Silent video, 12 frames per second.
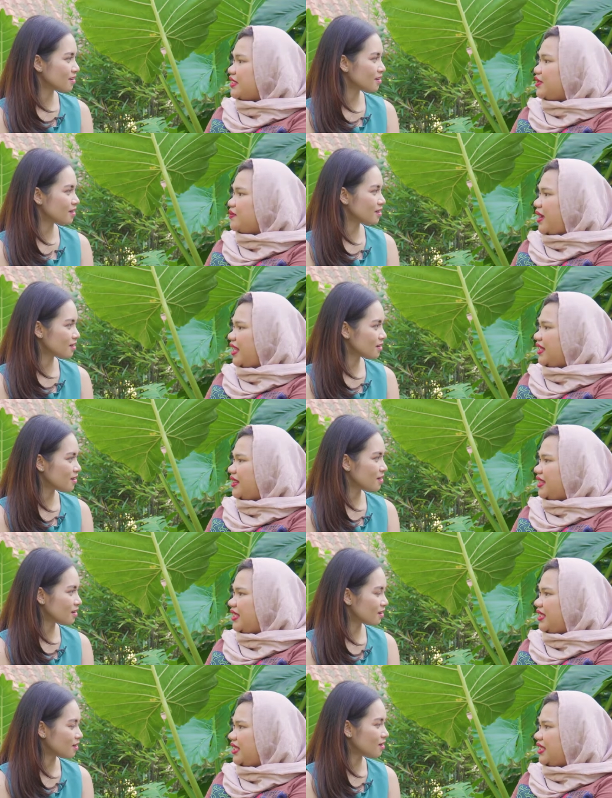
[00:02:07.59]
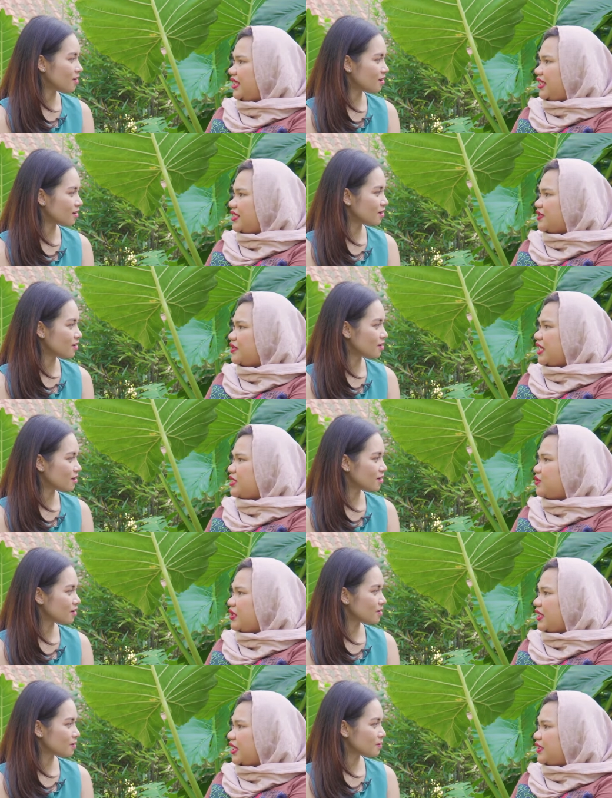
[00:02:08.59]
Speaker 1: in humanity. So that's
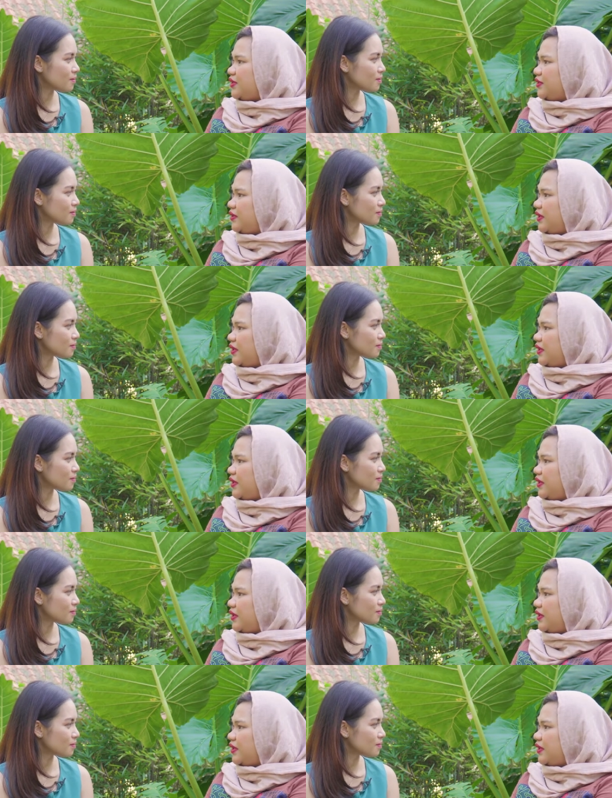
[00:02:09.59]
what I do.